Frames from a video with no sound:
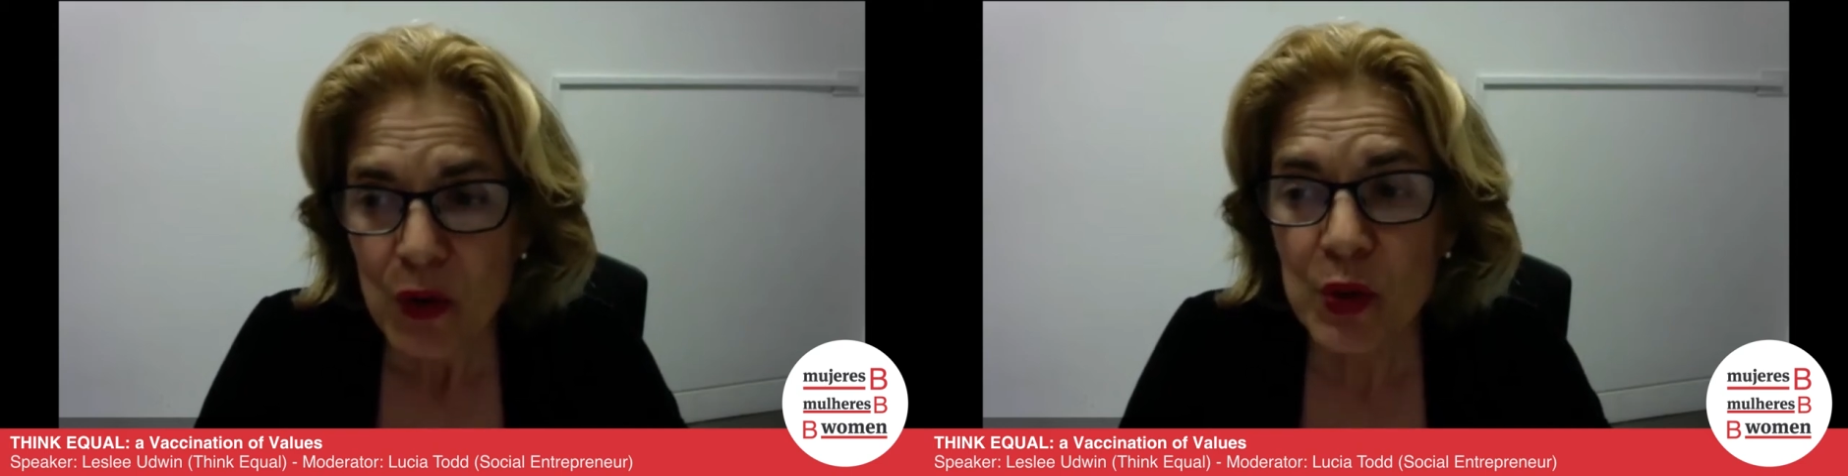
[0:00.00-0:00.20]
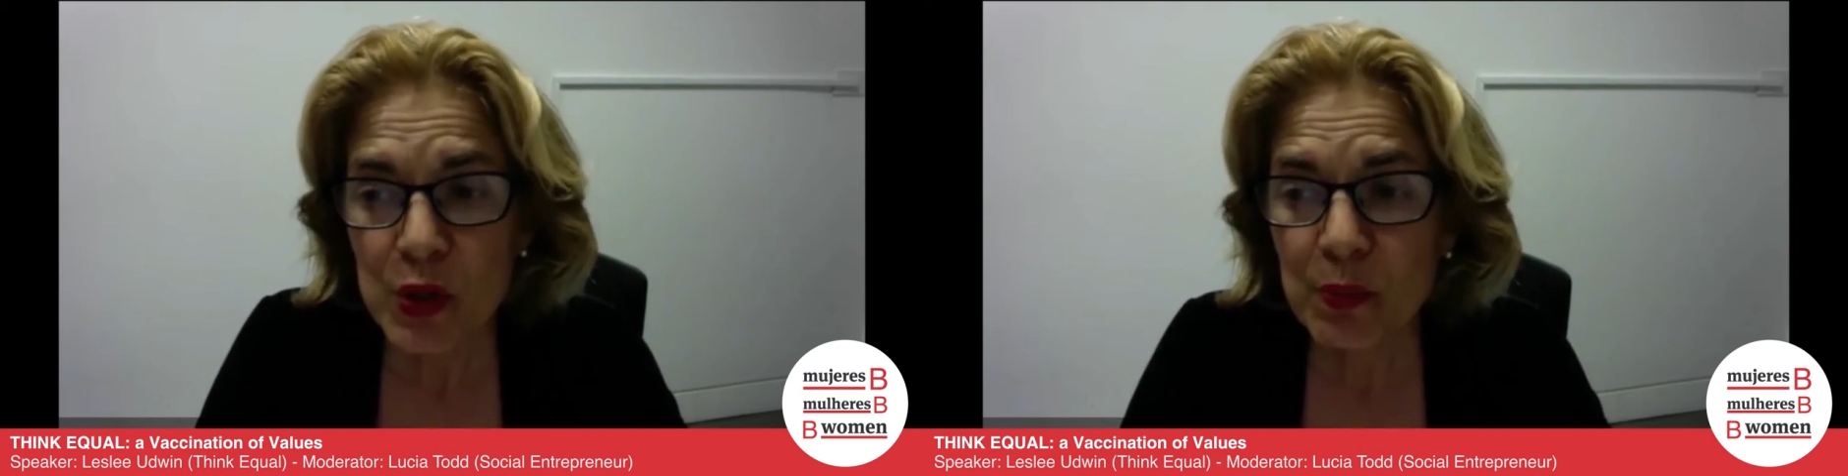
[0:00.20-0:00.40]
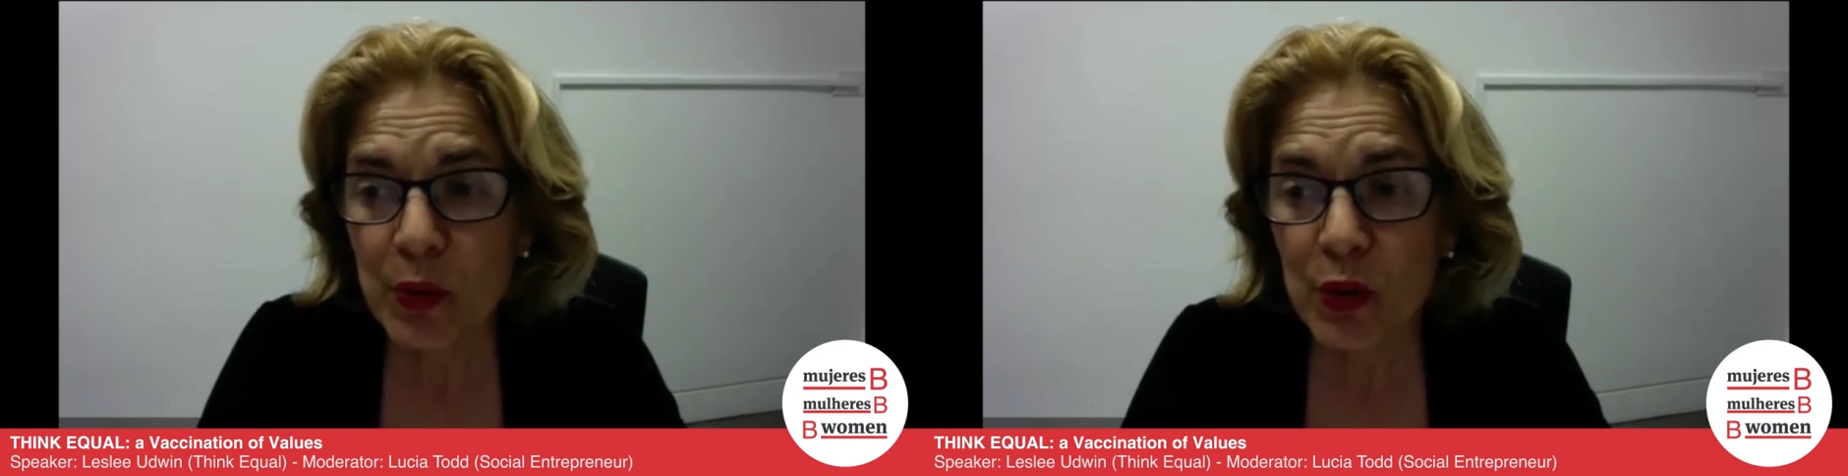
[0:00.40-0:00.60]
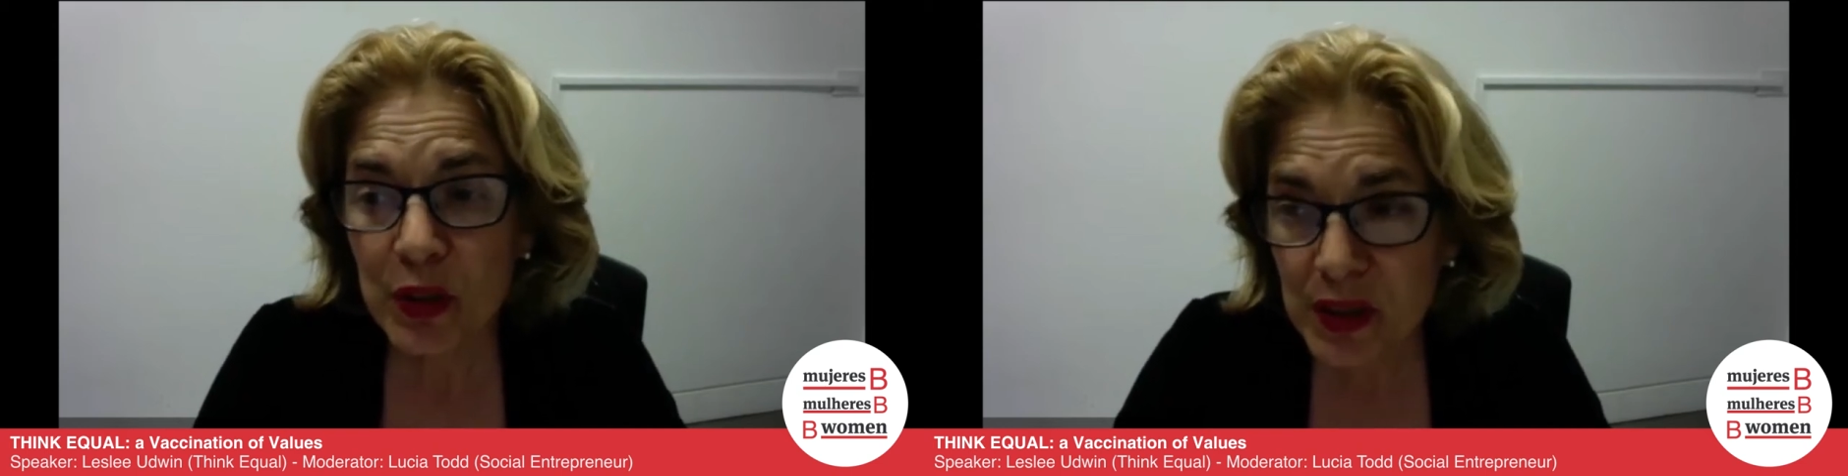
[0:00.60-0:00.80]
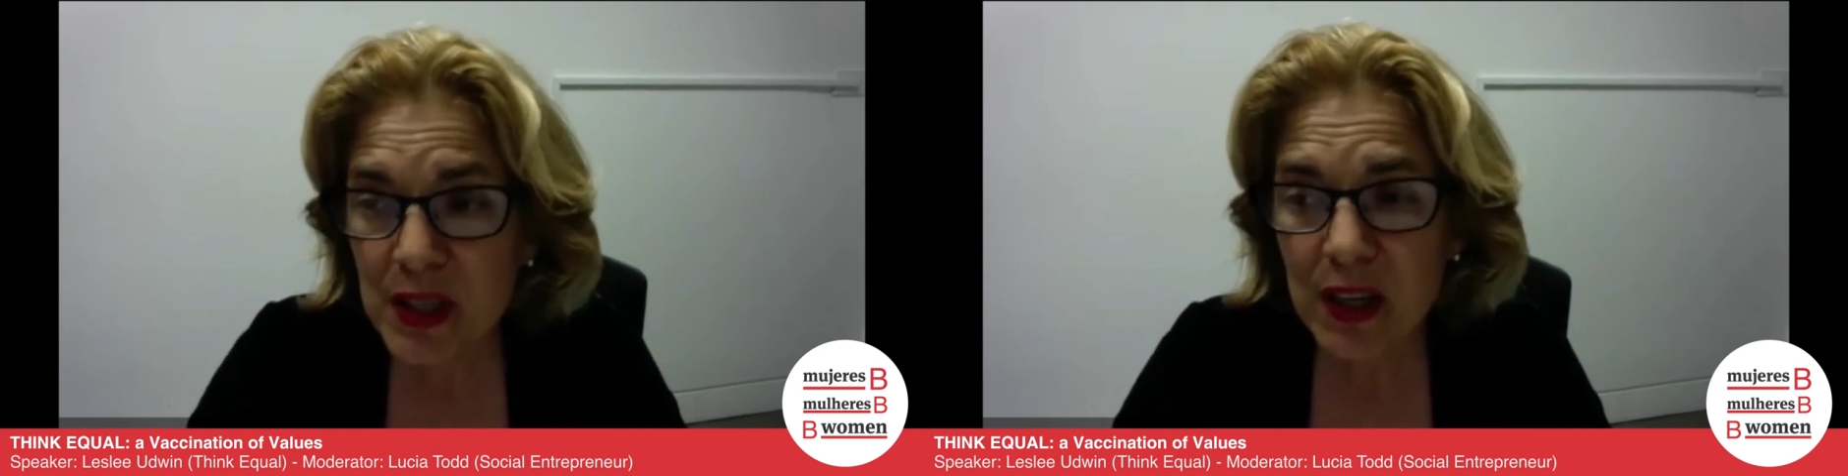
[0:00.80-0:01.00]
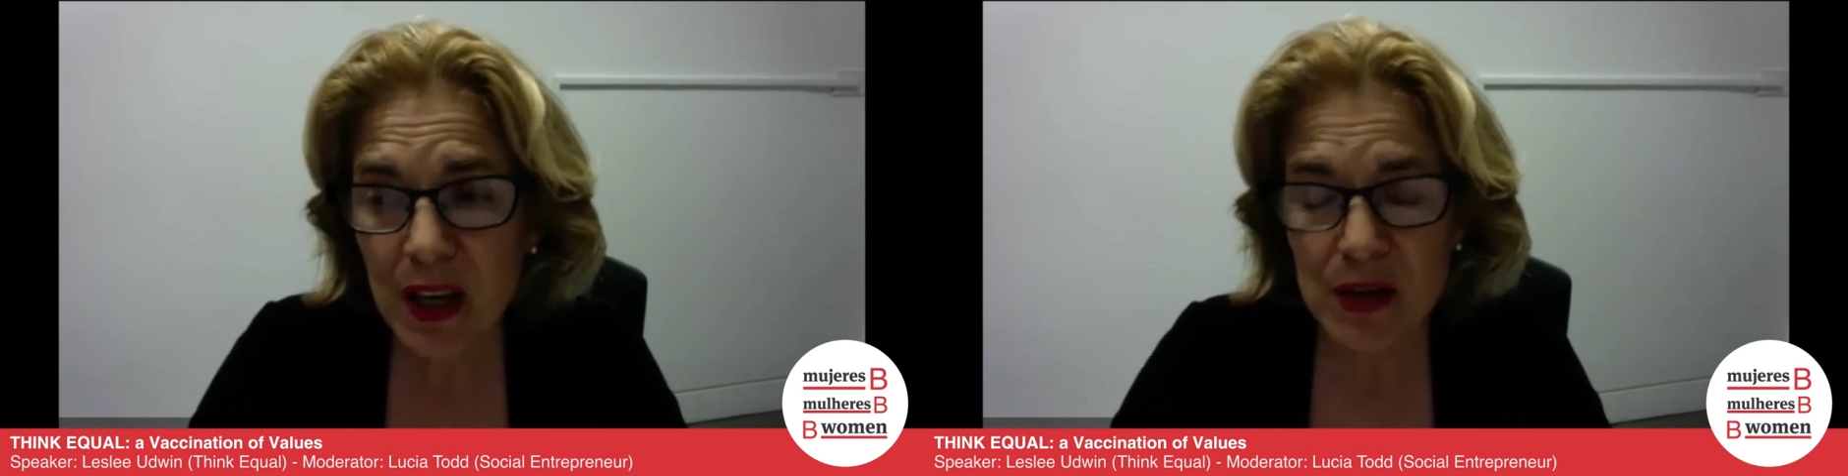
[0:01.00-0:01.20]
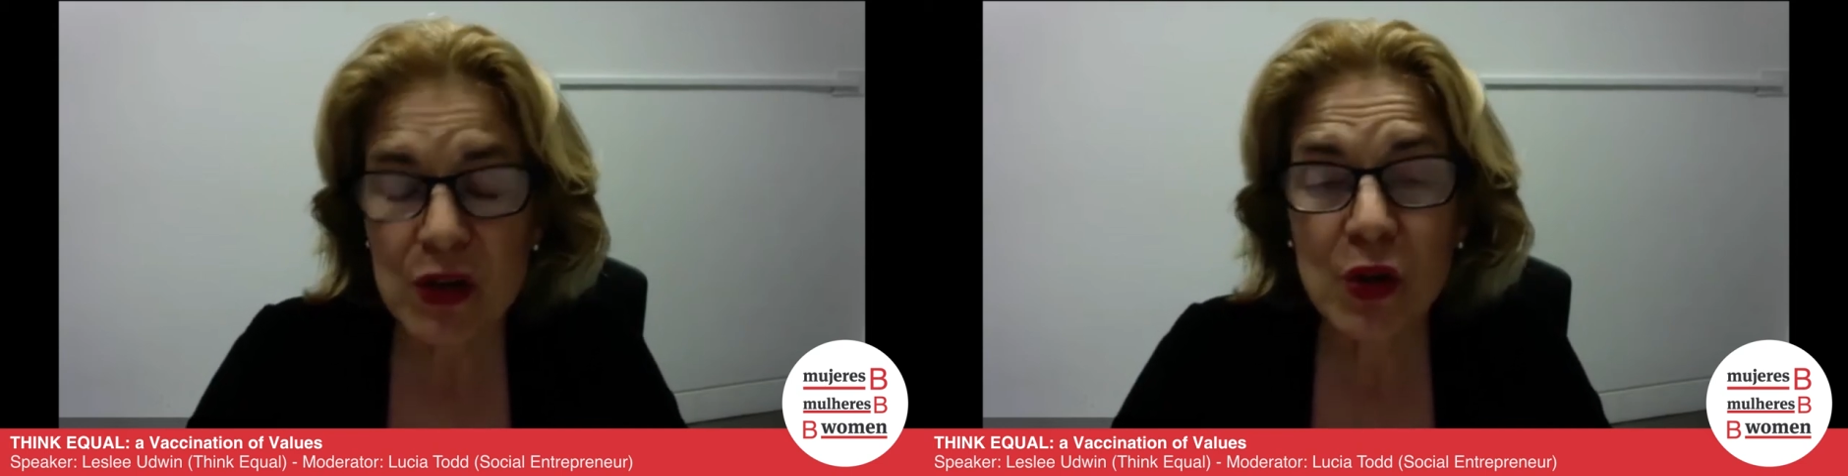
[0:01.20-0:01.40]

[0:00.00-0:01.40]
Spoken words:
We support 3 new